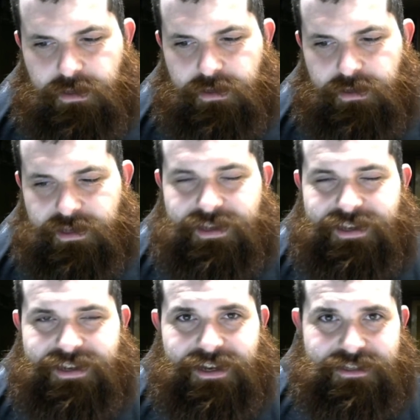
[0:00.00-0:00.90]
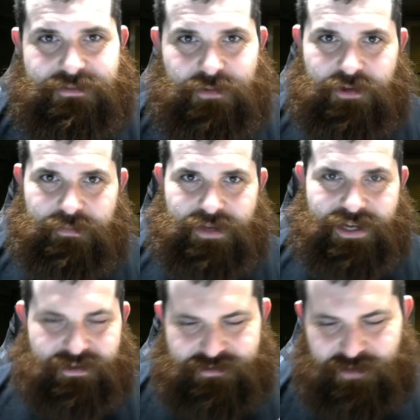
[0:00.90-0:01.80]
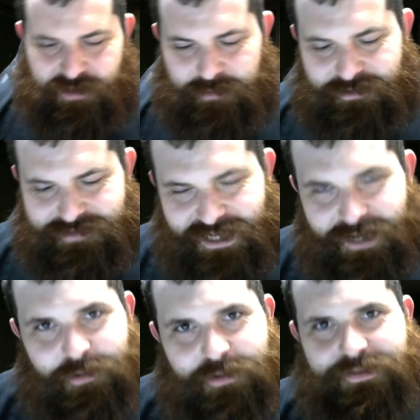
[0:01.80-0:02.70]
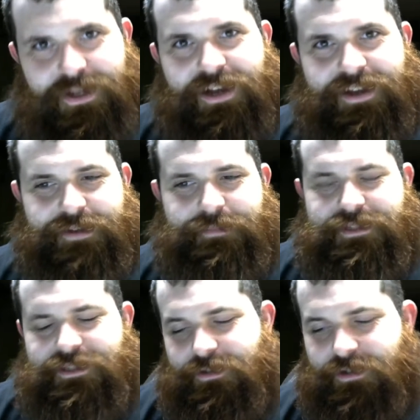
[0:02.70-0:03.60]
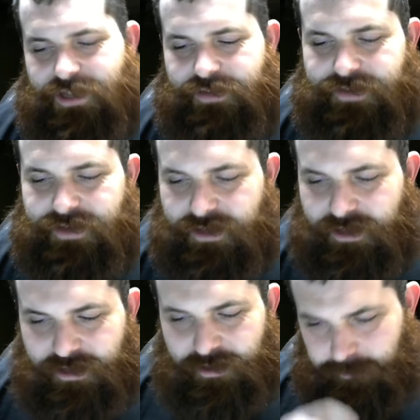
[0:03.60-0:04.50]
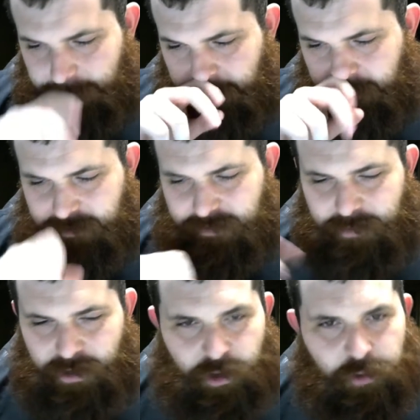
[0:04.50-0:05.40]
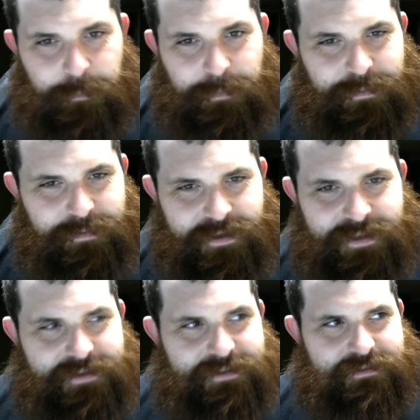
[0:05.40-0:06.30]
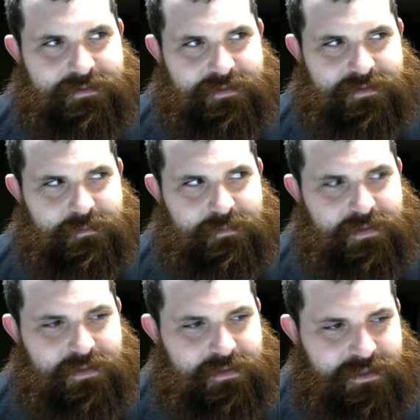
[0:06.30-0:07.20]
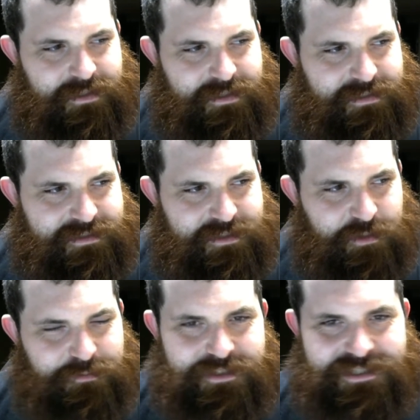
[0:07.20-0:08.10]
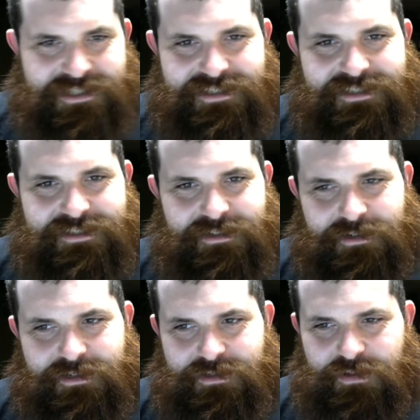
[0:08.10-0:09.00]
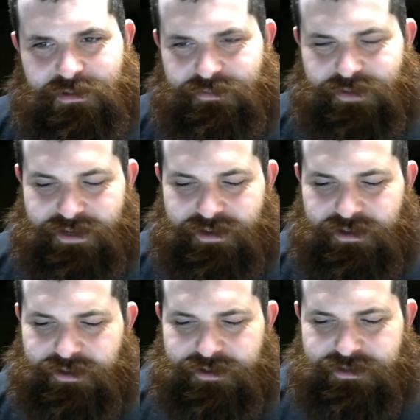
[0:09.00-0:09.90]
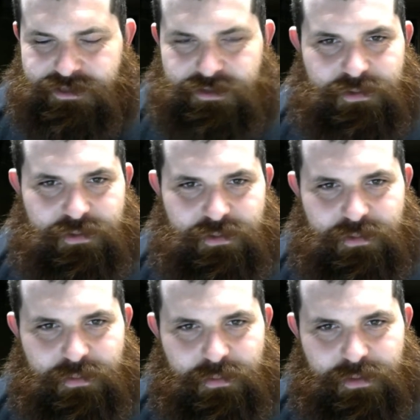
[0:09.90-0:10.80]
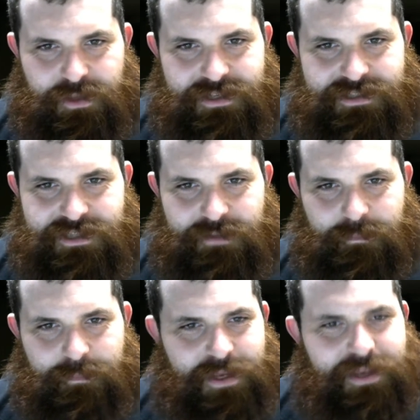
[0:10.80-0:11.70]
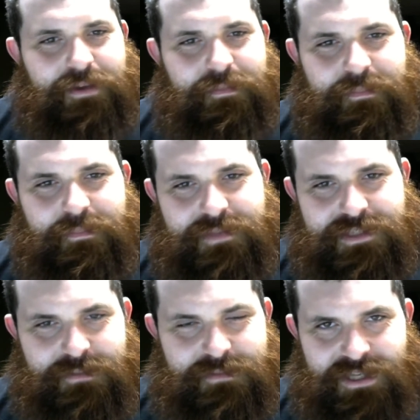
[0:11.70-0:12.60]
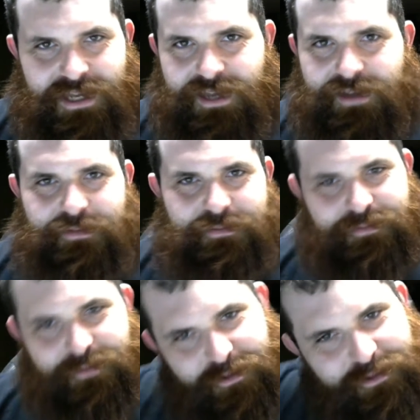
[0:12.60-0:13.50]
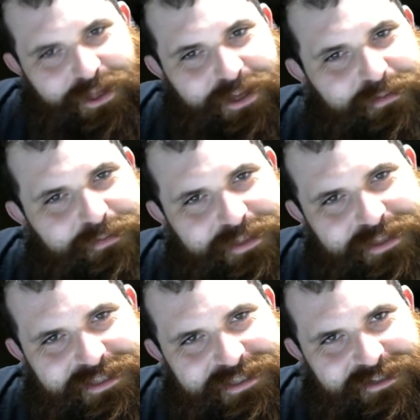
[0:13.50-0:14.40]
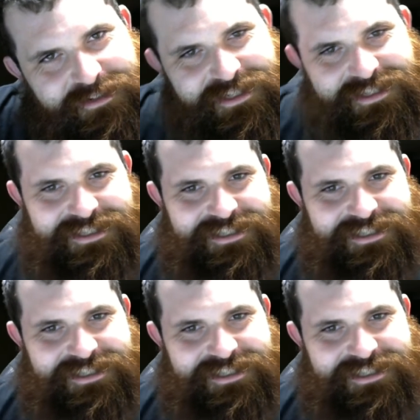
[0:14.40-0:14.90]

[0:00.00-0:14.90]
Hey guys, welcome back. We're talking about Tower of God, episode 11. Hope and selflessness are sort of like two things that Bam seems to have a lot of in this series